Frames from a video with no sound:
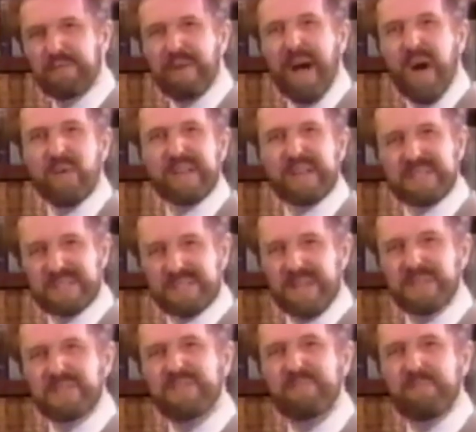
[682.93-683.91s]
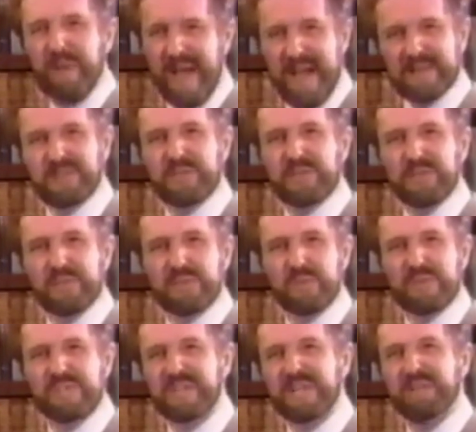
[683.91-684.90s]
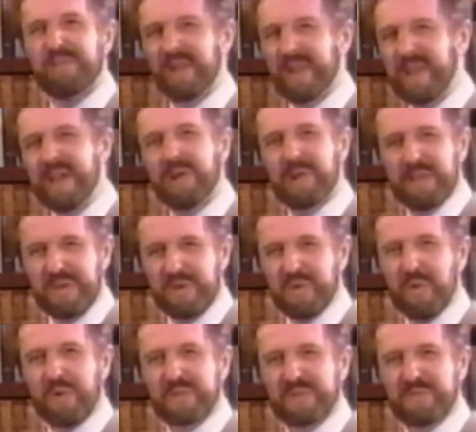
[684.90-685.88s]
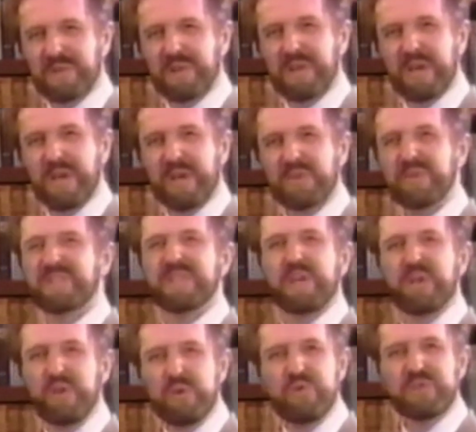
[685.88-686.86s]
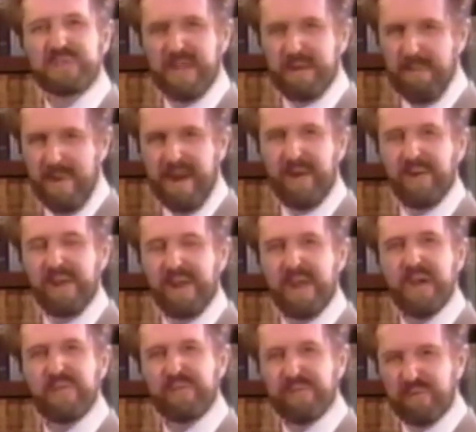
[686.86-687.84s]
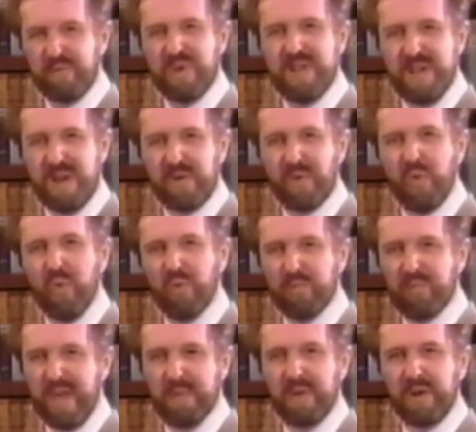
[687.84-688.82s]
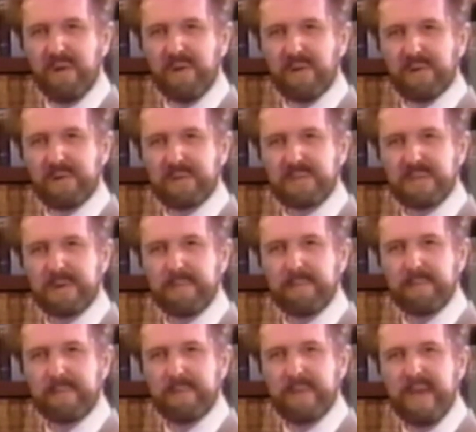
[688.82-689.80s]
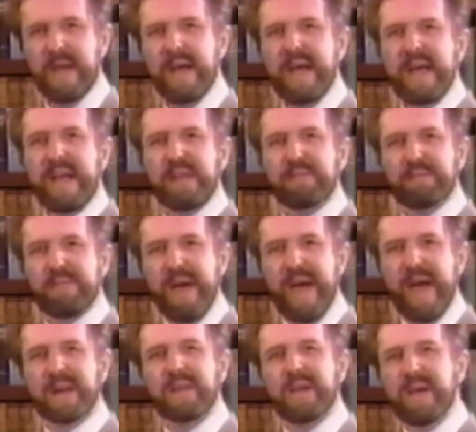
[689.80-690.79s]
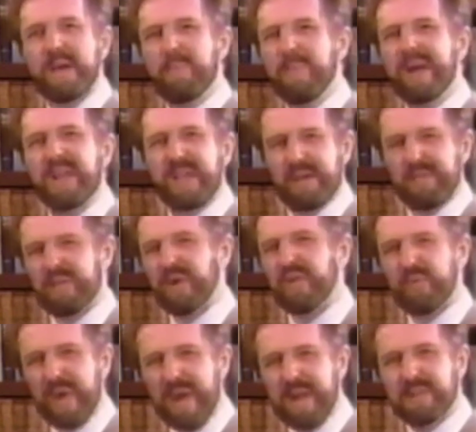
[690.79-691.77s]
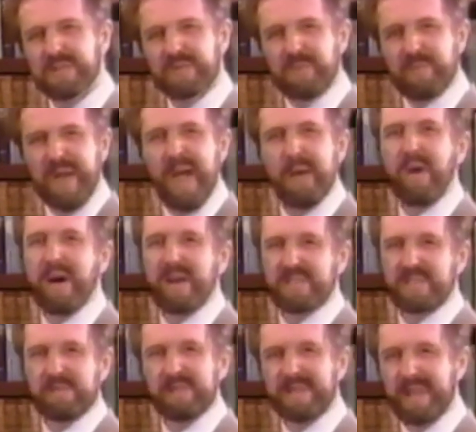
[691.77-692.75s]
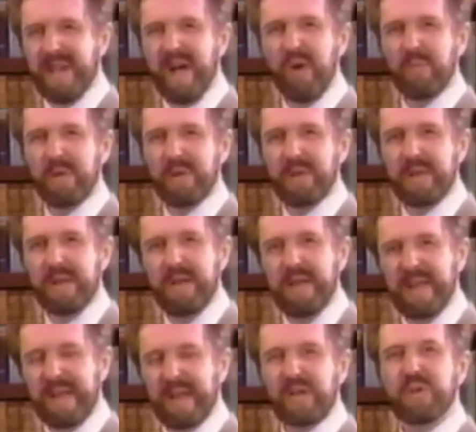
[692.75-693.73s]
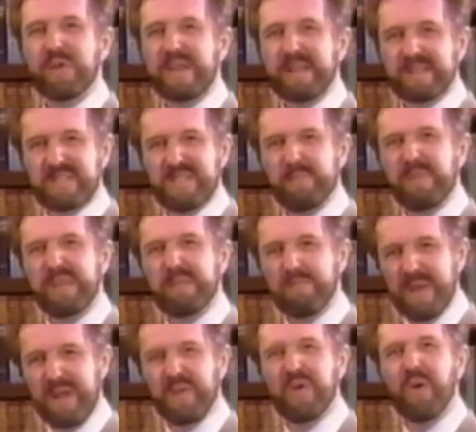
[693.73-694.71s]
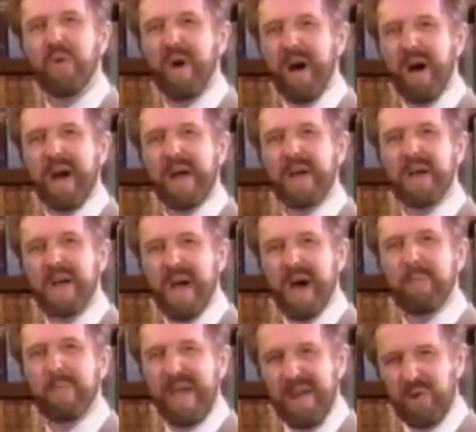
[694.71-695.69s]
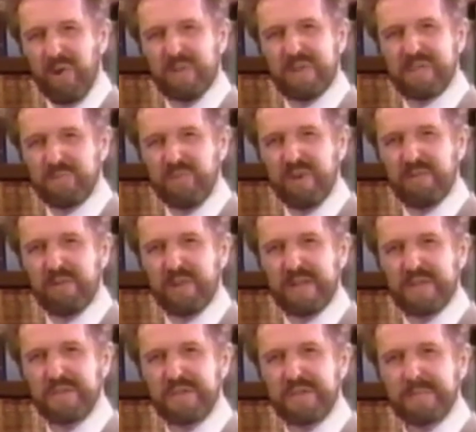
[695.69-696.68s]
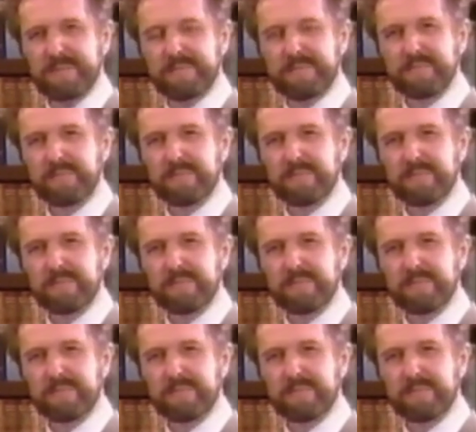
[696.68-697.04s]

are found extensive passages which give legal endorsement to seduce and marry 3-year-old baby girls. In fact, many of the greatest rabbis of the Talmud, including Simeon ben Yochai, upheld this privilege.